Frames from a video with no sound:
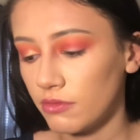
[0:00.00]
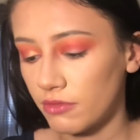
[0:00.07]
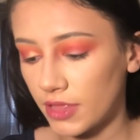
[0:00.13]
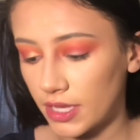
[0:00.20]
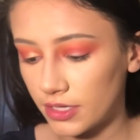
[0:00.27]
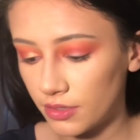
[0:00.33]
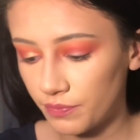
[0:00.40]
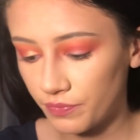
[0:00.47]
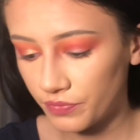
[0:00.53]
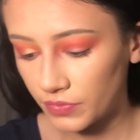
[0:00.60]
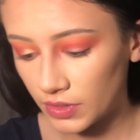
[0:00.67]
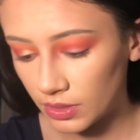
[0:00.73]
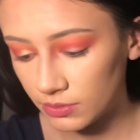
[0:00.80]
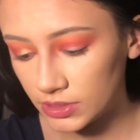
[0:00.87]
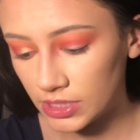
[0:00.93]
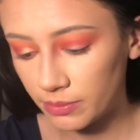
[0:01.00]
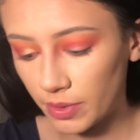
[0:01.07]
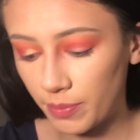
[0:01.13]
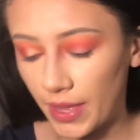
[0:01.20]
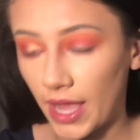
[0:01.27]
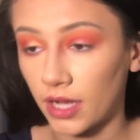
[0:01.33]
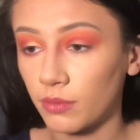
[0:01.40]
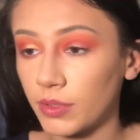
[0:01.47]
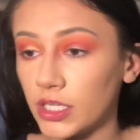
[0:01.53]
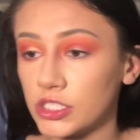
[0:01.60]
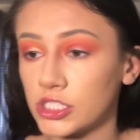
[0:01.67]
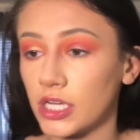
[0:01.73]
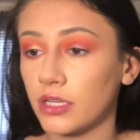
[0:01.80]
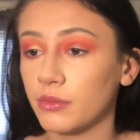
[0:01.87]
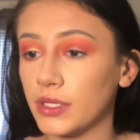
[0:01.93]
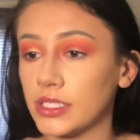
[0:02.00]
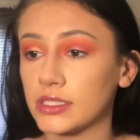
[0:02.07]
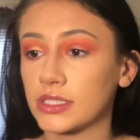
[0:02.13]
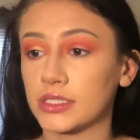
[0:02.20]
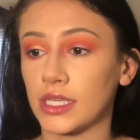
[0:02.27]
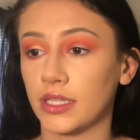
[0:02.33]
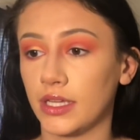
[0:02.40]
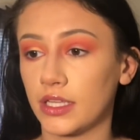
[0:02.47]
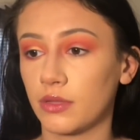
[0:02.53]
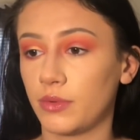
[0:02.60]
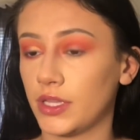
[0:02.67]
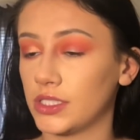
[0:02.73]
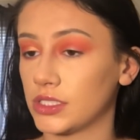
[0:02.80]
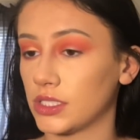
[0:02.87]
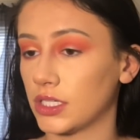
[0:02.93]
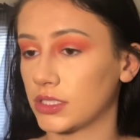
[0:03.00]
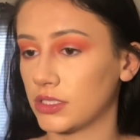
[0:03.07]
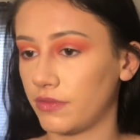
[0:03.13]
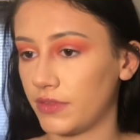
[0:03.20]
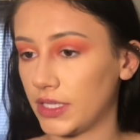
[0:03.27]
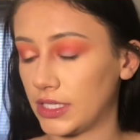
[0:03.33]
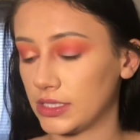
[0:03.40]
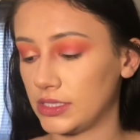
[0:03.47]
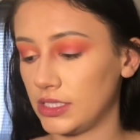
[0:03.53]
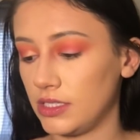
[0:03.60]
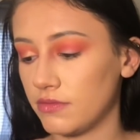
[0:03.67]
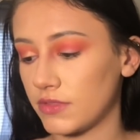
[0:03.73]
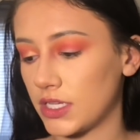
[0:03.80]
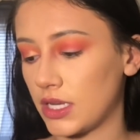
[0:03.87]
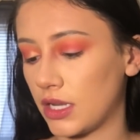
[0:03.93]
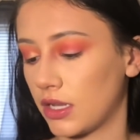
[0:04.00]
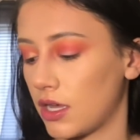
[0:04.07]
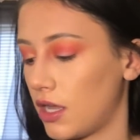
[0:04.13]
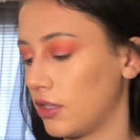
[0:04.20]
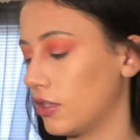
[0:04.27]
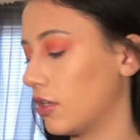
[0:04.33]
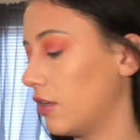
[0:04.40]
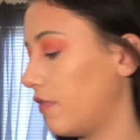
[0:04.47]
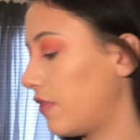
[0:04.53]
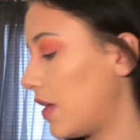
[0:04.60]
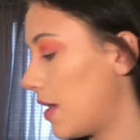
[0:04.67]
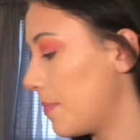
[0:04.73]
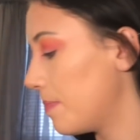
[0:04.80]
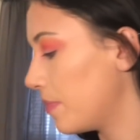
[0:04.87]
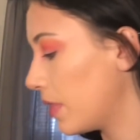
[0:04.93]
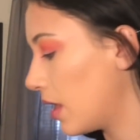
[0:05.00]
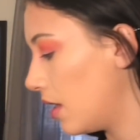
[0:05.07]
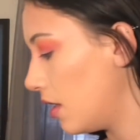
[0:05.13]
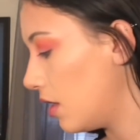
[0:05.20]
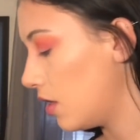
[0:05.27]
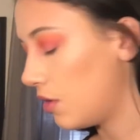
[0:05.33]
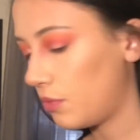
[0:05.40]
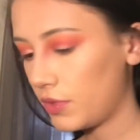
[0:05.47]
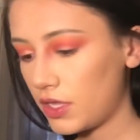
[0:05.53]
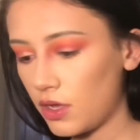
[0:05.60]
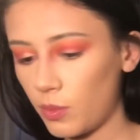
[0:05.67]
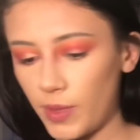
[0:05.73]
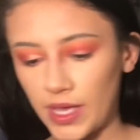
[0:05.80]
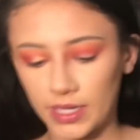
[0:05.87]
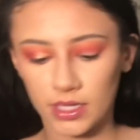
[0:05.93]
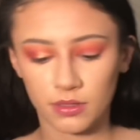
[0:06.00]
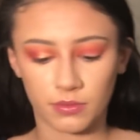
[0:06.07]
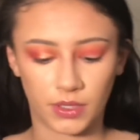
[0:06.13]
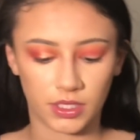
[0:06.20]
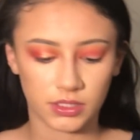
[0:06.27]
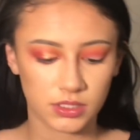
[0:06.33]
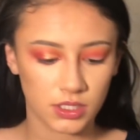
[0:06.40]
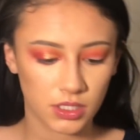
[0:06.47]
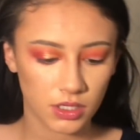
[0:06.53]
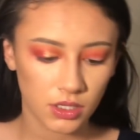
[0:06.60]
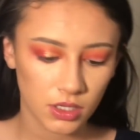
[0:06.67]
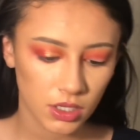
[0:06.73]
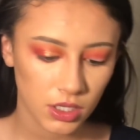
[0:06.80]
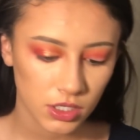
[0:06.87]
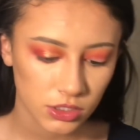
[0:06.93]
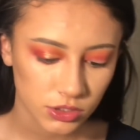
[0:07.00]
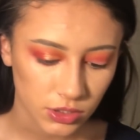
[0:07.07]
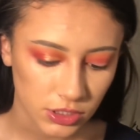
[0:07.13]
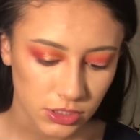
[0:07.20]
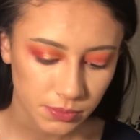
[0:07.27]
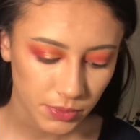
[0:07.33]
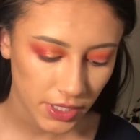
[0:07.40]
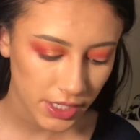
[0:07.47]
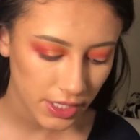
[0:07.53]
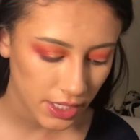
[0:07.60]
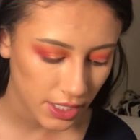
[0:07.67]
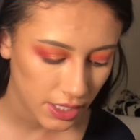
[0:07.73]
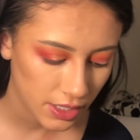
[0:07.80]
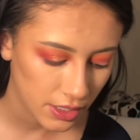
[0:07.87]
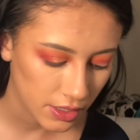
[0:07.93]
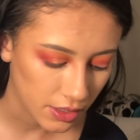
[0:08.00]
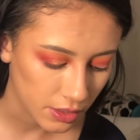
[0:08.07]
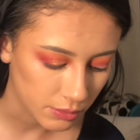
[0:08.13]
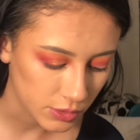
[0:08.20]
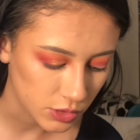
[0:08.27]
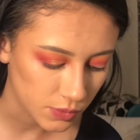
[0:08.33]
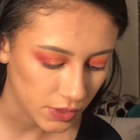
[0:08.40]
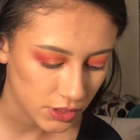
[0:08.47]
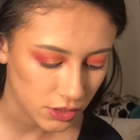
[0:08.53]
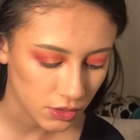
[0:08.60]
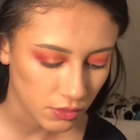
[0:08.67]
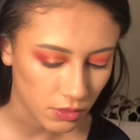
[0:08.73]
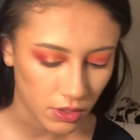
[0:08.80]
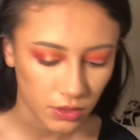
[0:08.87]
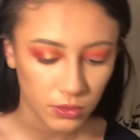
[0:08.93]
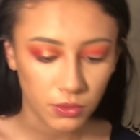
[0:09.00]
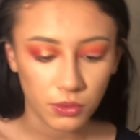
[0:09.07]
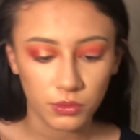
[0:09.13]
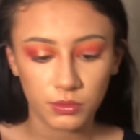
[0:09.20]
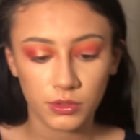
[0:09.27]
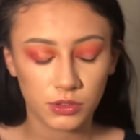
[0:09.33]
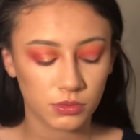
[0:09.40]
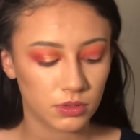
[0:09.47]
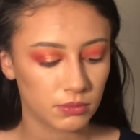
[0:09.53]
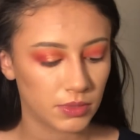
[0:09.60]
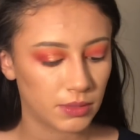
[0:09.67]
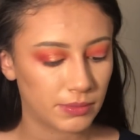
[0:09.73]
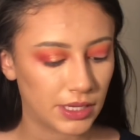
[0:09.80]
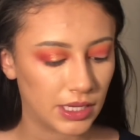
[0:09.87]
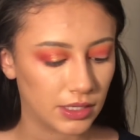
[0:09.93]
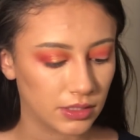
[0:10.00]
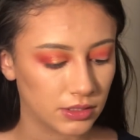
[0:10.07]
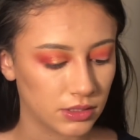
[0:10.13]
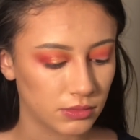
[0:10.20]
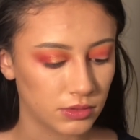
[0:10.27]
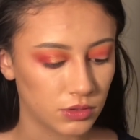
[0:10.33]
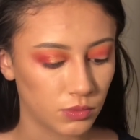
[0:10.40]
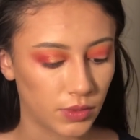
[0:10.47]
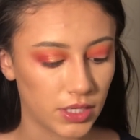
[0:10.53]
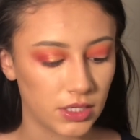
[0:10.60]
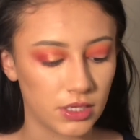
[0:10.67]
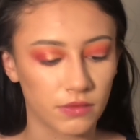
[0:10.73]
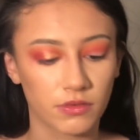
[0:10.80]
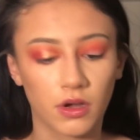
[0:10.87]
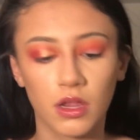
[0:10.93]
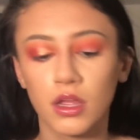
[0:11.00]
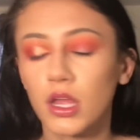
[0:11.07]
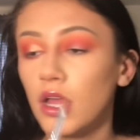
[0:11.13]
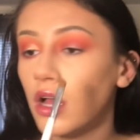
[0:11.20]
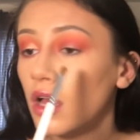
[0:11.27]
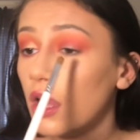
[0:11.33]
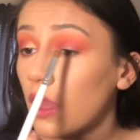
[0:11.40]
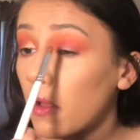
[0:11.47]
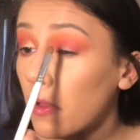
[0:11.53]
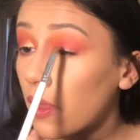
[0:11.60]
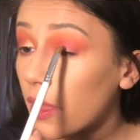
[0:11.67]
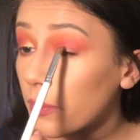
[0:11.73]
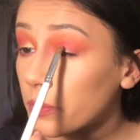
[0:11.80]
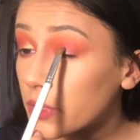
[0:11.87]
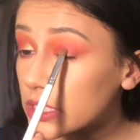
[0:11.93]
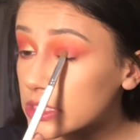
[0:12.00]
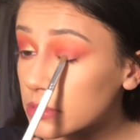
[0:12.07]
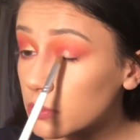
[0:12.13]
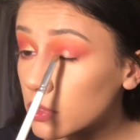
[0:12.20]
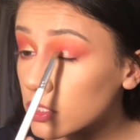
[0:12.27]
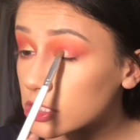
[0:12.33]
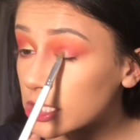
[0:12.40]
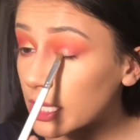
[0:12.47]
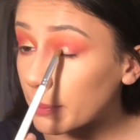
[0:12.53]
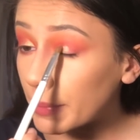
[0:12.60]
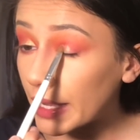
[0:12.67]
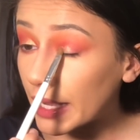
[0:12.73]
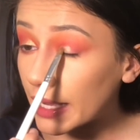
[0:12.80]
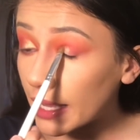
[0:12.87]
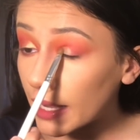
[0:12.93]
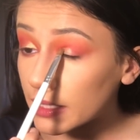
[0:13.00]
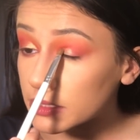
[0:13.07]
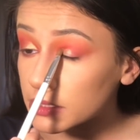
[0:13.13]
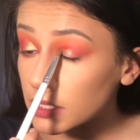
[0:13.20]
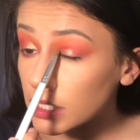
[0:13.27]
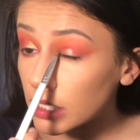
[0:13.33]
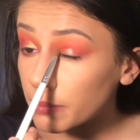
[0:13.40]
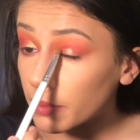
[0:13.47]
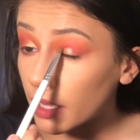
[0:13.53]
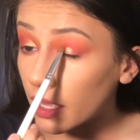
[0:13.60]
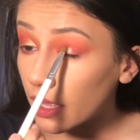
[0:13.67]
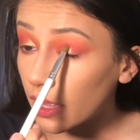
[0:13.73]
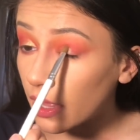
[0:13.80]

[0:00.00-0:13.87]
for that, no. I'm gonna take my packer brush anyways because I like the way this looks. I feel like it's even in color, and if not, we go back anyways. So I sprayed it. I almost went to the wrong gold, which would have been bad because that one's way different. There's some more champagne actually, but